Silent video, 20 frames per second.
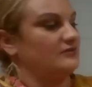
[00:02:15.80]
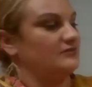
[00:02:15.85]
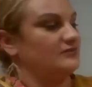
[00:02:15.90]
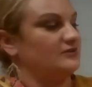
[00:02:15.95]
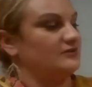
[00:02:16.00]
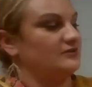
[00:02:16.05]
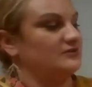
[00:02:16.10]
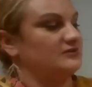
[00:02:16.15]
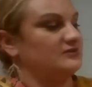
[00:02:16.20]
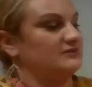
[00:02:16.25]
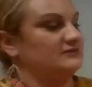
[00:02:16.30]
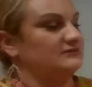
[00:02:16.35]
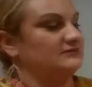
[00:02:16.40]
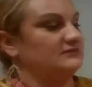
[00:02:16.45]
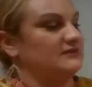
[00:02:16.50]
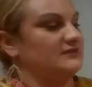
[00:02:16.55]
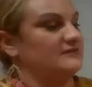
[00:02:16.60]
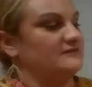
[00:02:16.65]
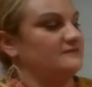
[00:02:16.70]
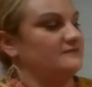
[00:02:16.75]
They're gonna
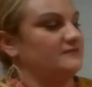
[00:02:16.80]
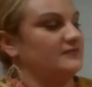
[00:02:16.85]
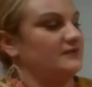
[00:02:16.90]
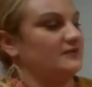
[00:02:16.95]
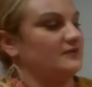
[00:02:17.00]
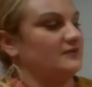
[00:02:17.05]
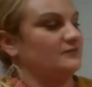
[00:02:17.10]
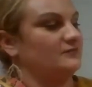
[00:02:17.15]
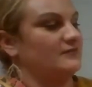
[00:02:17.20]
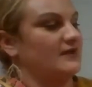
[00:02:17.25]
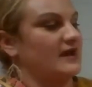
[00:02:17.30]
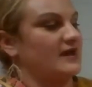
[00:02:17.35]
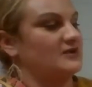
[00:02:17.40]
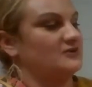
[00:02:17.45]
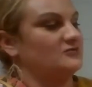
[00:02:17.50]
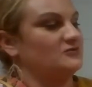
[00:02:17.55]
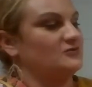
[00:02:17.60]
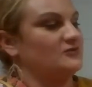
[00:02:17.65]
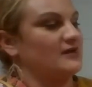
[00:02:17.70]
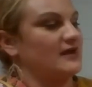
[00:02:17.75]
leave their
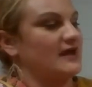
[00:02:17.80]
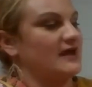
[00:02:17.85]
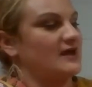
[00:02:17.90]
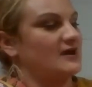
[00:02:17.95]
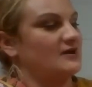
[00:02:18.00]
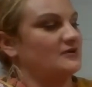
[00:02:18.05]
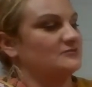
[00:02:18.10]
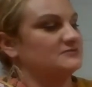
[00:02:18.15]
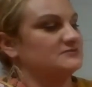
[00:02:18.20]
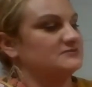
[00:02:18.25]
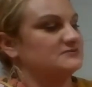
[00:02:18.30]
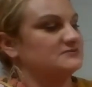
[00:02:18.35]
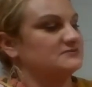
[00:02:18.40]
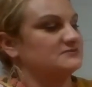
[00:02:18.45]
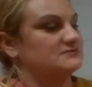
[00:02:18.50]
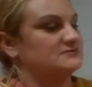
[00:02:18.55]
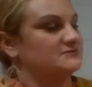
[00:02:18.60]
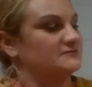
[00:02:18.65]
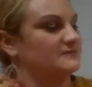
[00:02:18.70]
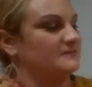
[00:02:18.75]
radical
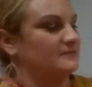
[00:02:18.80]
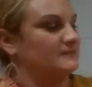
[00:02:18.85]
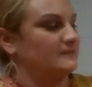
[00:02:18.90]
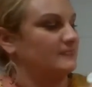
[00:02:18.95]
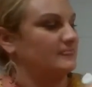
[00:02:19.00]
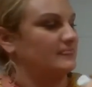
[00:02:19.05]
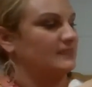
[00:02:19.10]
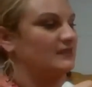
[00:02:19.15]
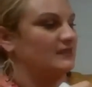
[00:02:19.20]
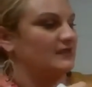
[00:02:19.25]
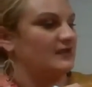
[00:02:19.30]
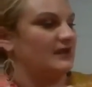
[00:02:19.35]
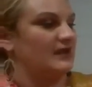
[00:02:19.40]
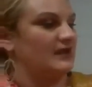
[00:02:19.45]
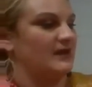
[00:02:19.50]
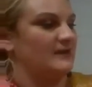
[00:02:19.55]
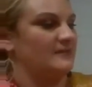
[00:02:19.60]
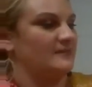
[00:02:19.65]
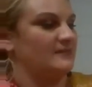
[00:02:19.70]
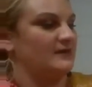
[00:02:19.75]
house,
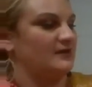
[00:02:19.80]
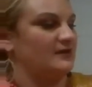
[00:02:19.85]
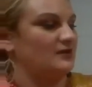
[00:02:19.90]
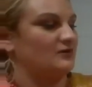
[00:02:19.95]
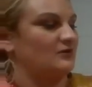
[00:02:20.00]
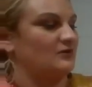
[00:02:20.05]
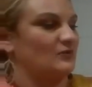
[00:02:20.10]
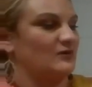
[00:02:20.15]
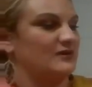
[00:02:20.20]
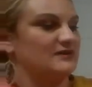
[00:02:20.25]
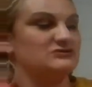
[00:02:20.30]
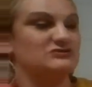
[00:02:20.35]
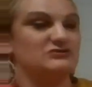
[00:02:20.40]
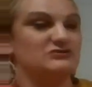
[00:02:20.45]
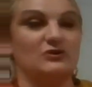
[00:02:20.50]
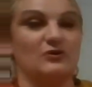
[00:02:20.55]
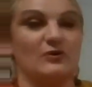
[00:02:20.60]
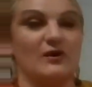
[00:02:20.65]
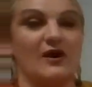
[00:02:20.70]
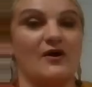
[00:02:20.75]
and they're going to
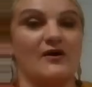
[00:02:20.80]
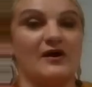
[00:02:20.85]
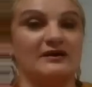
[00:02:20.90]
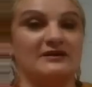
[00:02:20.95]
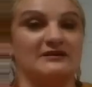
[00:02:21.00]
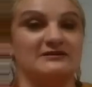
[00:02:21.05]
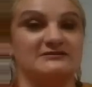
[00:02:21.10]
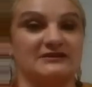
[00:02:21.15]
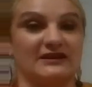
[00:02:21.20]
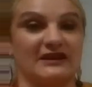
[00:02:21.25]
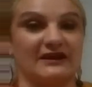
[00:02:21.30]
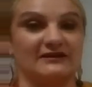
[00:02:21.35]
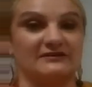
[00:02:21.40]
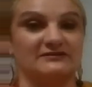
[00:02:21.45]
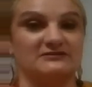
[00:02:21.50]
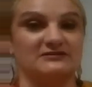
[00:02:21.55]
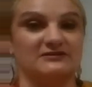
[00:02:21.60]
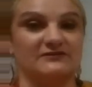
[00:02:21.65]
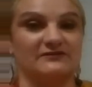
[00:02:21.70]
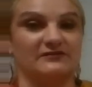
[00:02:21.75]
go out on a date.
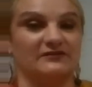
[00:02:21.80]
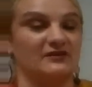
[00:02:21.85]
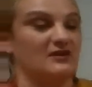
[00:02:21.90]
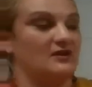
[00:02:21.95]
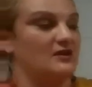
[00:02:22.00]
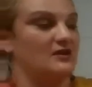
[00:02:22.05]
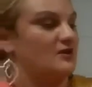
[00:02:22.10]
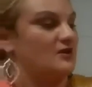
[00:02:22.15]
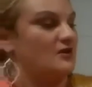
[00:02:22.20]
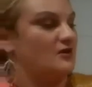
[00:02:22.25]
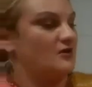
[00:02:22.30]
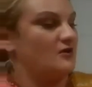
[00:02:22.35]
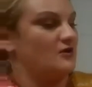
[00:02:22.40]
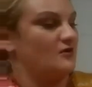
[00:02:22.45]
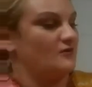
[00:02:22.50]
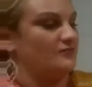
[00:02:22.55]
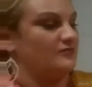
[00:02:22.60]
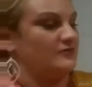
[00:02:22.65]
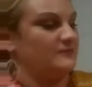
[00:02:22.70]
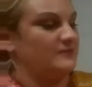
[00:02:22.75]

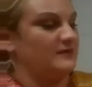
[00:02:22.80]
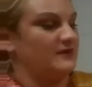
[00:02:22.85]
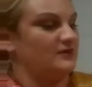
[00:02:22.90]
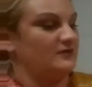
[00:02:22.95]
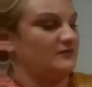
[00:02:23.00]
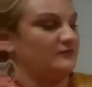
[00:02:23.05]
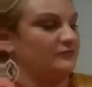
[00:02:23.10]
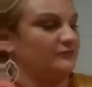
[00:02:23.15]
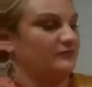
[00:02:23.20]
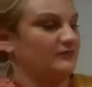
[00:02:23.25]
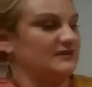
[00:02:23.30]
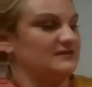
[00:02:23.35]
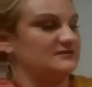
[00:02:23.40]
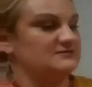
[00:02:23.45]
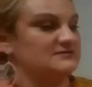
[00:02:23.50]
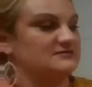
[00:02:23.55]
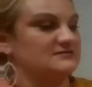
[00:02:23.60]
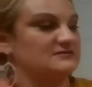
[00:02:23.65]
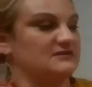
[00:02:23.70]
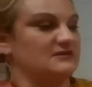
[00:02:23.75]
The pair of
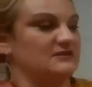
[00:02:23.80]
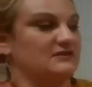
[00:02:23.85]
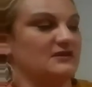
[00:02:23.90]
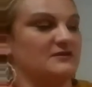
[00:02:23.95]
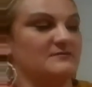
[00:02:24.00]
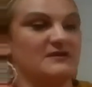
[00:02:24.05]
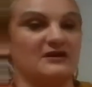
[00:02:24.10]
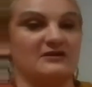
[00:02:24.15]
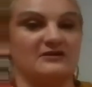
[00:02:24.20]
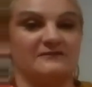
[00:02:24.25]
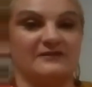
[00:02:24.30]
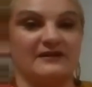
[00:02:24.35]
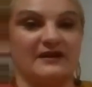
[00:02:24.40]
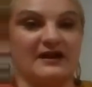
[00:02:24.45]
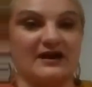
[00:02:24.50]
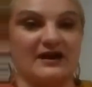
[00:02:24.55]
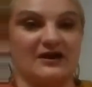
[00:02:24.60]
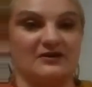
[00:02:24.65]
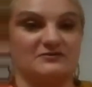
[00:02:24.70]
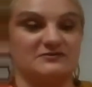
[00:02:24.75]
3s is gonna come out of the
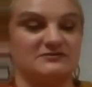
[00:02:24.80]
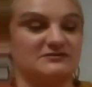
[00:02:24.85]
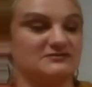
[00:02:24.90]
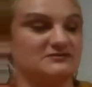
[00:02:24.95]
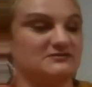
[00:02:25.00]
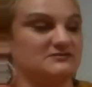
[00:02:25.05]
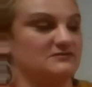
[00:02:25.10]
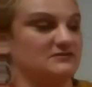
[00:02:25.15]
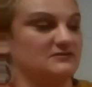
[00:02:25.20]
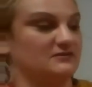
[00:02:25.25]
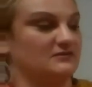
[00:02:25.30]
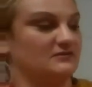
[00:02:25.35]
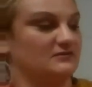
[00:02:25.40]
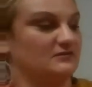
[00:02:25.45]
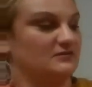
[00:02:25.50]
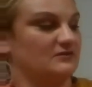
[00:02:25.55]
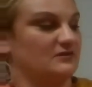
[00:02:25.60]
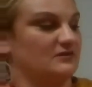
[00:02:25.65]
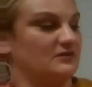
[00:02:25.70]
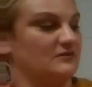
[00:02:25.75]
house
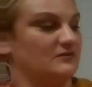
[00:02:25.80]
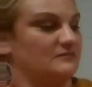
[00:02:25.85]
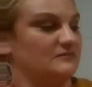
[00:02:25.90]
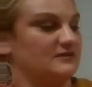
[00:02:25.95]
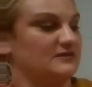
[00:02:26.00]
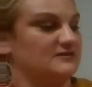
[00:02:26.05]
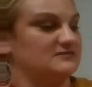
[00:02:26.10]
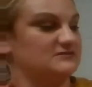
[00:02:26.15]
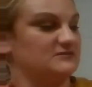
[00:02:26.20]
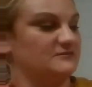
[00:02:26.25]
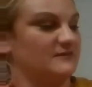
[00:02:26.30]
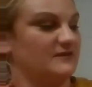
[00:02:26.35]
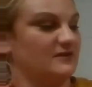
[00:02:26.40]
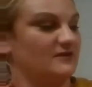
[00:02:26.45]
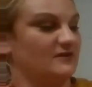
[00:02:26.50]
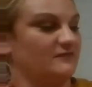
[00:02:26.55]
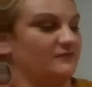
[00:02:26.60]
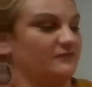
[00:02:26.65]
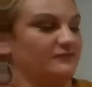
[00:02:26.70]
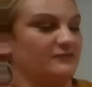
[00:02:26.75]
because the
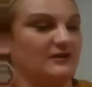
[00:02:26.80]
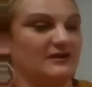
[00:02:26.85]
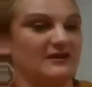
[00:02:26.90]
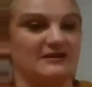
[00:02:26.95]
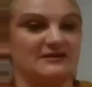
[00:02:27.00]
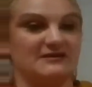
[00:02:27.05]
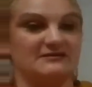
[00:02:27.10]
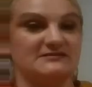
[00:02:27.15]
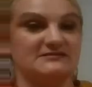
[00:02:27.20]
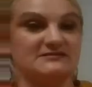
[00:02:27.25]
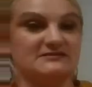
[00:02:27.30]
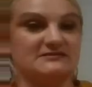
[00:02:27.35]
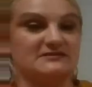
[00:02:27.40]
pair of 3s